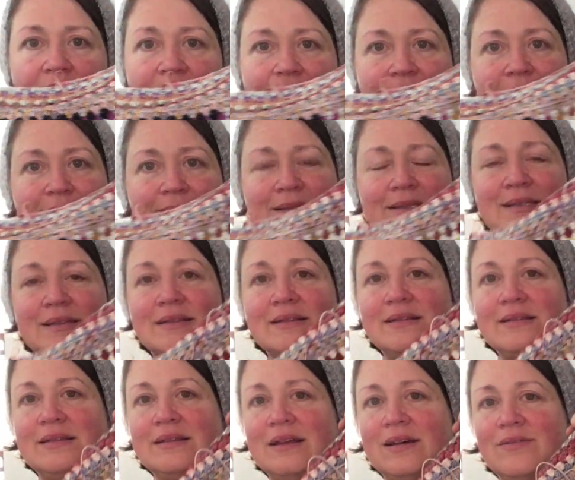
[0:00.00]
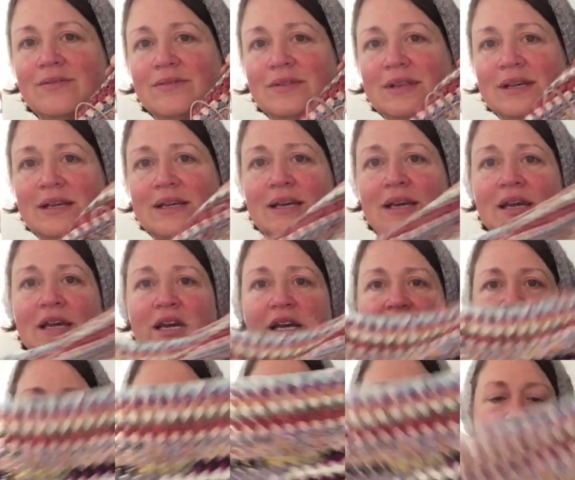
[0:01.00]
Isn't it lovely?
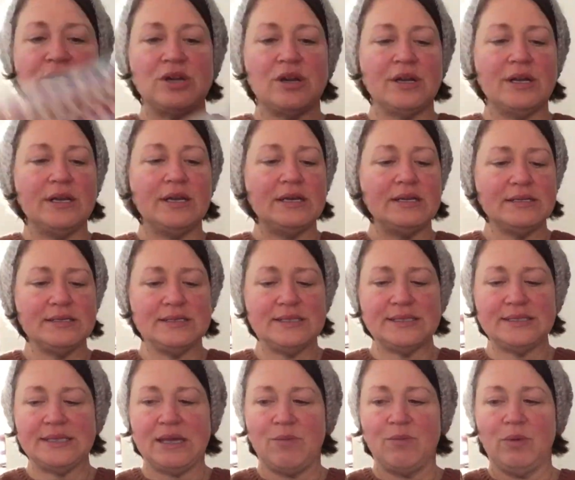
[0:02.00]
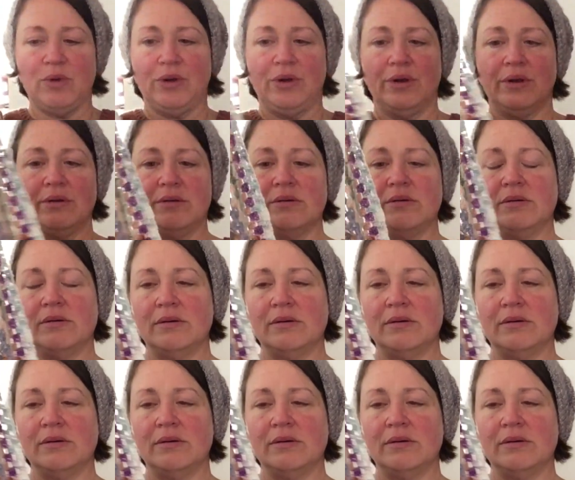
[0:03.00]
So I started it in December,